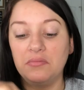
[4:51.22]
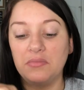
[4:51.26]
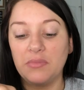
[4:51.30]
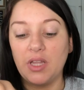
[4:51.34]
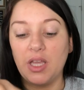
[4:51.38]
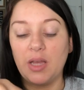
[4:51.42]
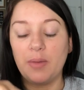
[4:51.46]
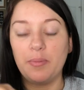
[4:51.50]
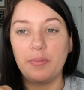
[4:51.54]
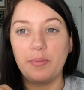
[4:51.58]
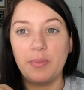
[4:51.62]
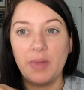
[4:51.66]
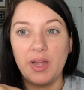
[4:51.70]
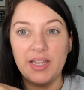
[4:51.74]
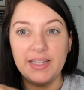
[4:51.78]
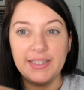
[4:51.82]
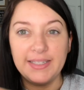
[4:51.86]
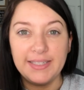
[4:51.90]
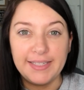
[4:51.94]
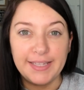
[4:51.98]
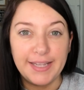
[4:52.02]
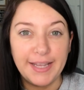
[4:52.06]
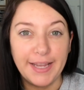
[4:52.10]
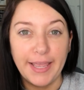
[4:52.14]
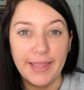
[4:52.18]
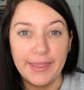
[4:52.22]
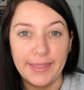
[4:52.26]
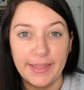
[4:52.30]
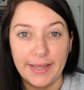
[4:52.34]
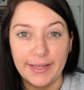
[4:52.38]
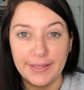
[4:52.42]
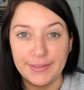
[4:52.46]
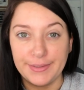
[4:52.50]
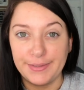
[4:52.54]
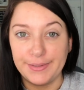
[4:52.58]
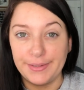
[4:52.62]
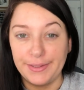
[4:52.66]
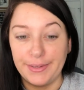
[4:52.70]
I'm digging
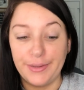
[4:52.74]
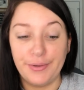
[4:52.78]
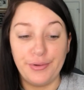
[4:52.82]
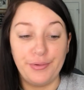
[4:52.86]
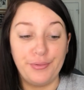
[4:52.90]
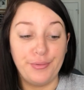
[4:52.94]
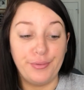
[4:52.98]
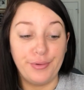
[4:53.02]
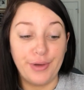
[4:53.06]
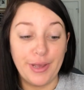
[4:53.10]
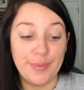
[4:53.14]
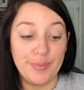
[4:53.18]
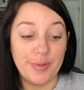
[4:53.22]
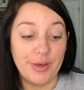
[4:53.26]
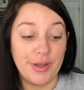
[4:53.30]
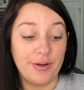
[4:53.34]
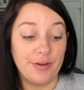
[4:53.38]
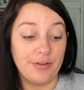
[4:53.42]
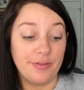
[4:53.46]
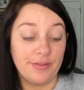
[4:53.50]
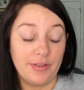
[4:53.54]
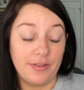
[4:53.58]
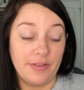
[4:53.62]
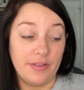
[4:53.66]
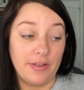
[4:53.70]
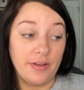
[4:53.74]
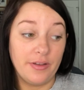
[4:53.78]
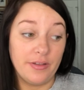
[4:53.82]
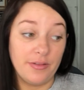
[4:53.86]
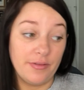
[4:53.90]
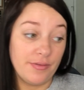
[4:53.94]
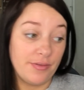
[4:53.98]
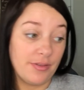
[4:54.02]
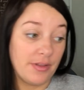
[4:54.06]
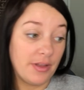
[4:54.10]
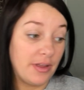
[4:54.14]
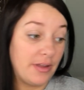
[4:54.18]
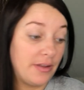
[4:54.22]
that scent way better than the other
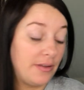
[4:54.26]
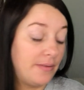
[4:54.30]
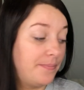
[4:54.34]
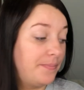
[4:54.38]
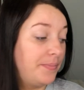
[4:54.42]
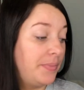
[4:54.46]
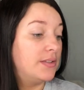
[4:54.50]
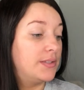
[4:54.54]
thing.